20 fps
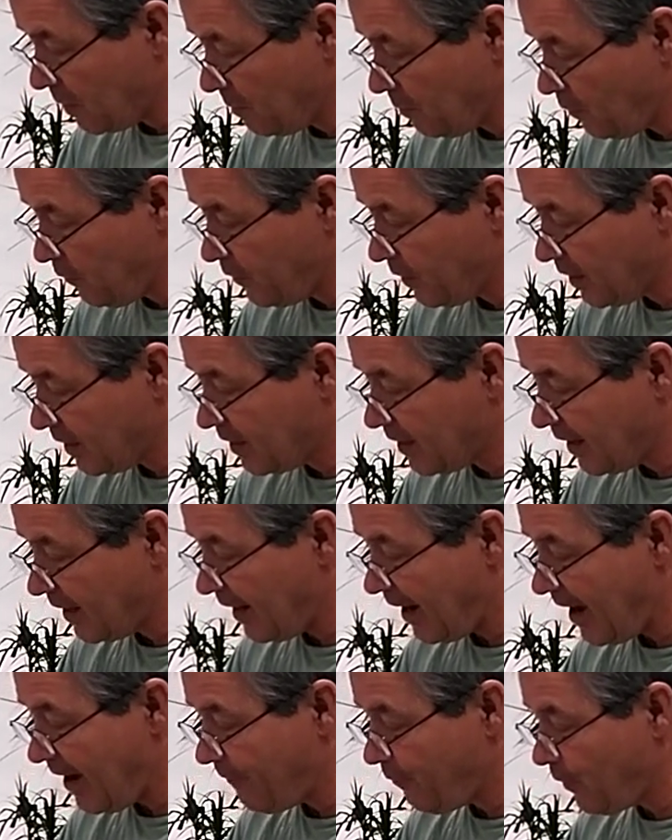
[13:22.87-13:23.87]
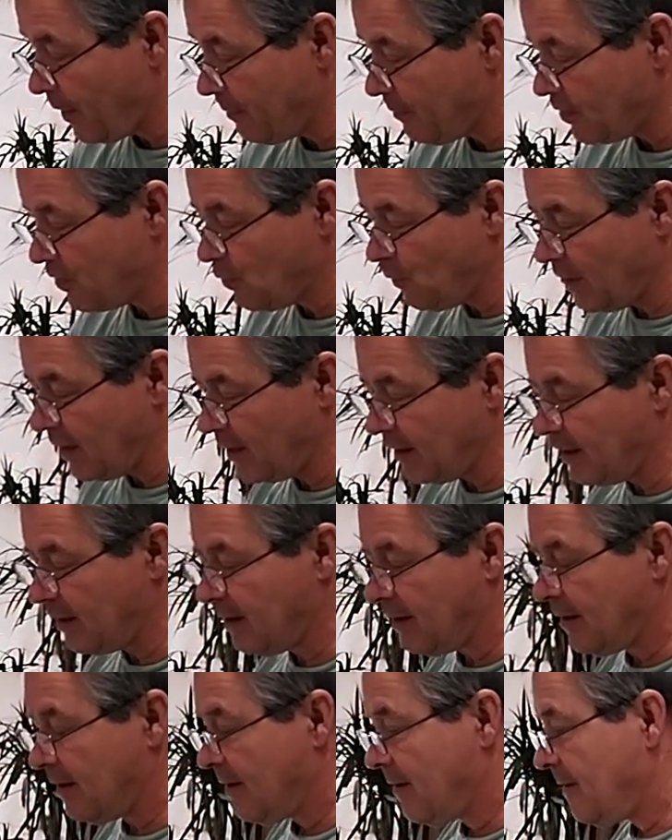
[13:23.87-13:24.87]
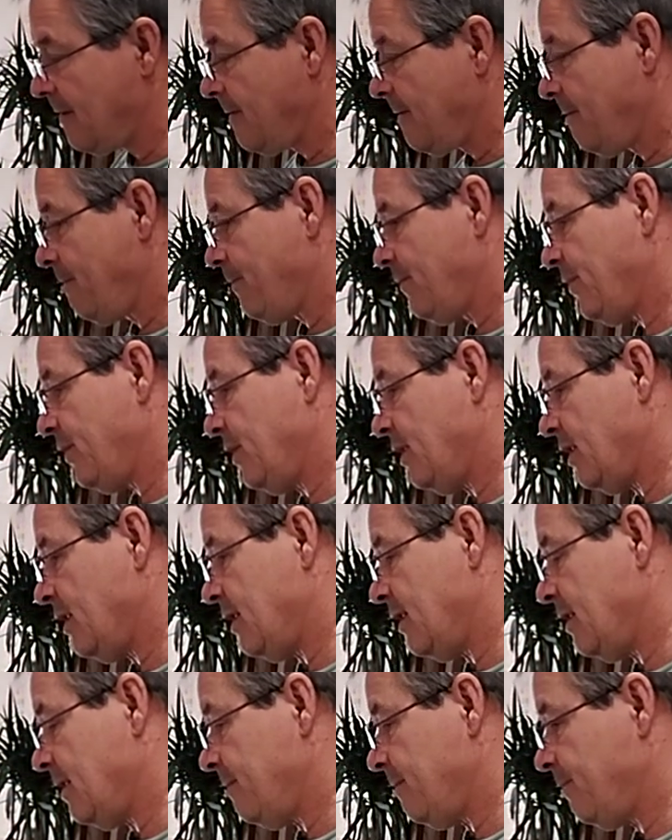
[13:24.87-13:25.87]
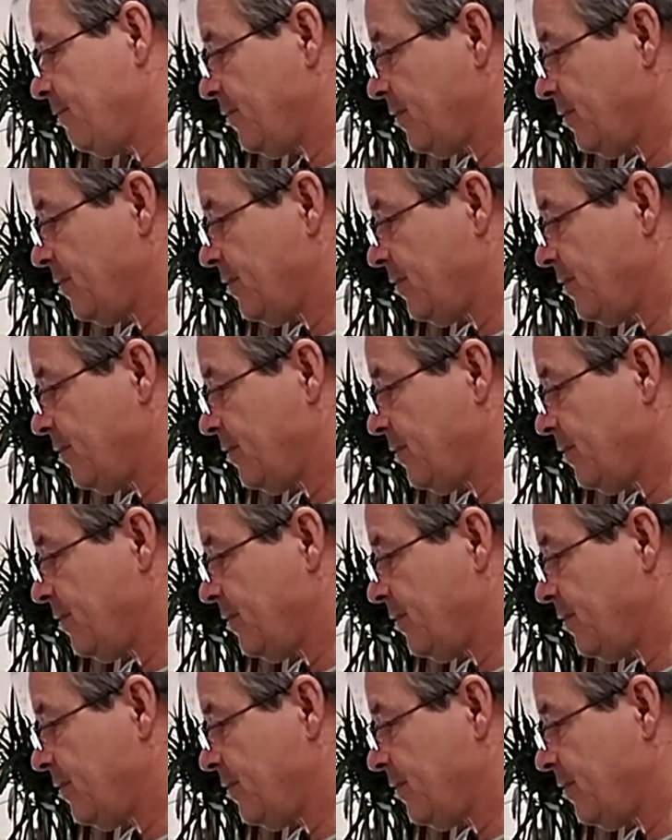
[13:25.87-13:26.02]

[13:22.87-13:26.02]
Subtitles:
I'm moving kind of halfway between the